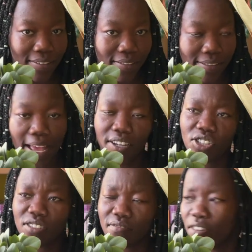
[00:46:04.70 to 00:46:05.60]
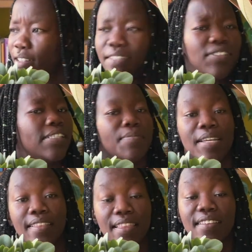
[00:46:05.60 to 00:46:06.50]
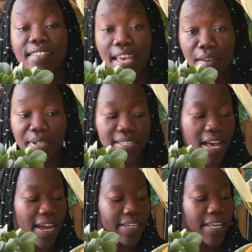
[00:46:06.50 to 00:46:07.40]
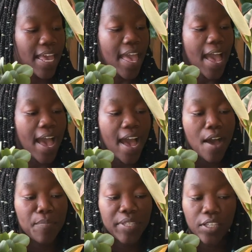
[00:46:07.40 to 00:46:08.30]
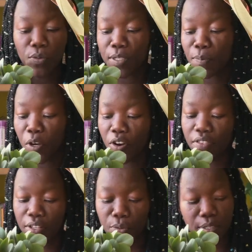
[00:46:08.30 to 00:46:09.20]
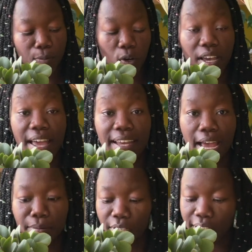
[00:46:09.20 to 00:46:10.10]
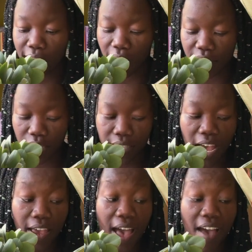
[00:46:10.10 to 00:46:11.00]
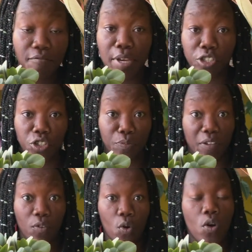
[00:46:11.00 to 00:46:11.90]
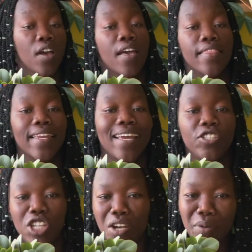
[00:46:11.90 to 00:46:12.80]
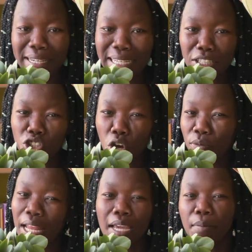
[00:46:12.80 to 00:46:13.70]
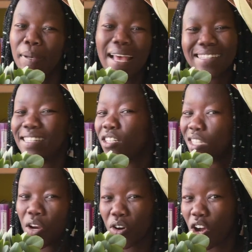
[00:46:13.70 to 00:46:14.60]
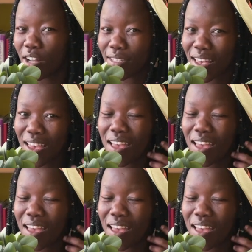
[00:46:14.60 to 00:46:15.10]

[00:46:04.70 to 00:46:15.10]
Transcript: slash not even similar. They're the same design, but this one's bigger and this one's smaller, and I absolutely love this. I have mentioned before that I generally don't like plastic terracotta,